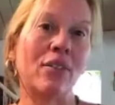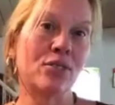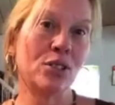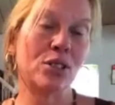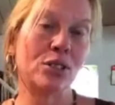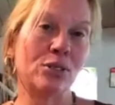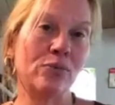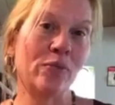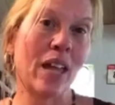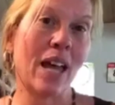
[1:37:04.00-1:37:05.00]

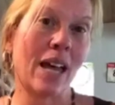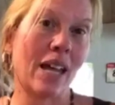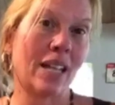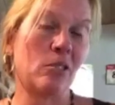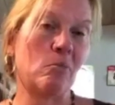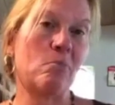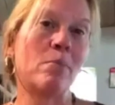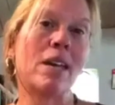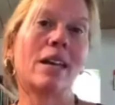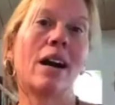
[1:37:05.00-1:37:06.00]
afternoon,
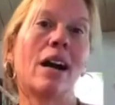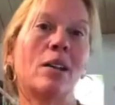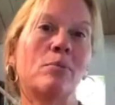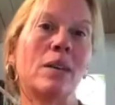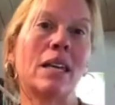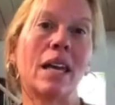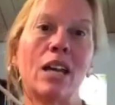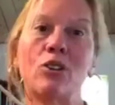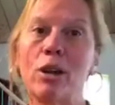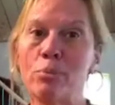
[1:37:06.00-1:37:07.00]
and may God be
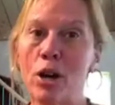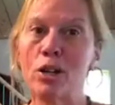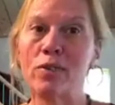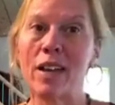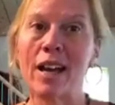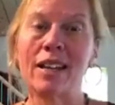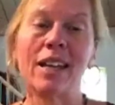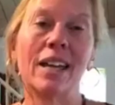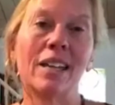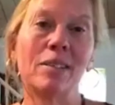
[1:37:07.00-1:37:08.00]
a great part of that,
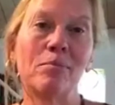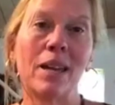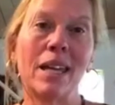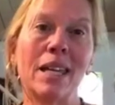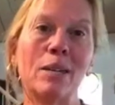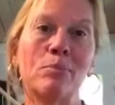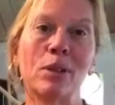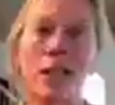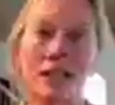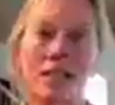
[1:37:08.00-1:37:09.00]
and may
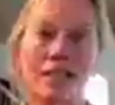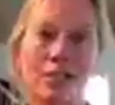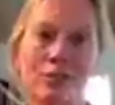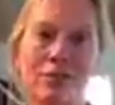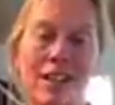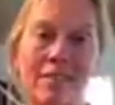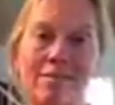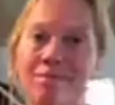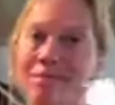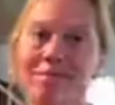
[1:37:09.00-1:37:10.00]
he bless
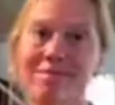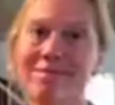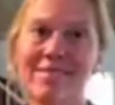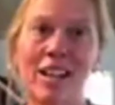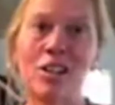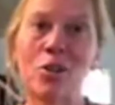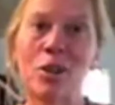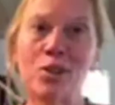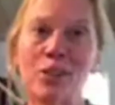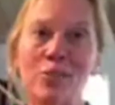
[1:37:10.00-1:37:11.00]
you. I know
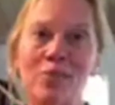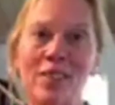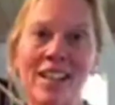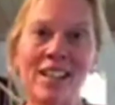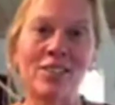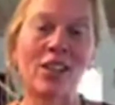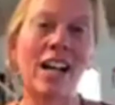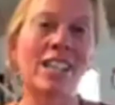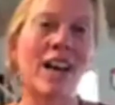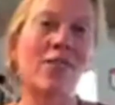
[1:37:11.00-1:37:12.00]
he will.
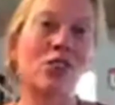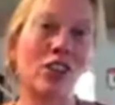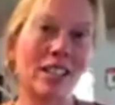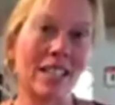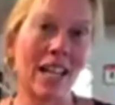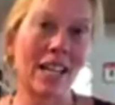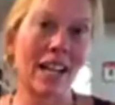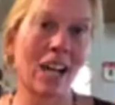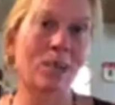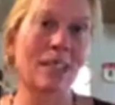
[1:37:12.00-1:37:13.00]
So guys, have a great
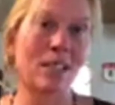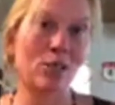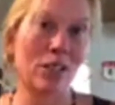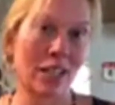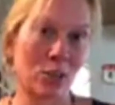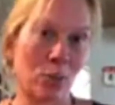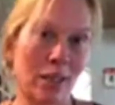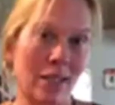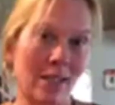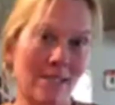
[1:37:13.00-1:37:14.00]
day. I will see you next
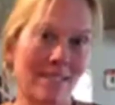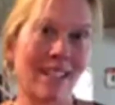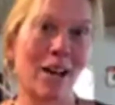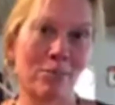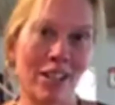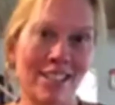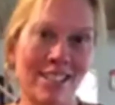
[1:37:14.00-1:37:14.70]
week. God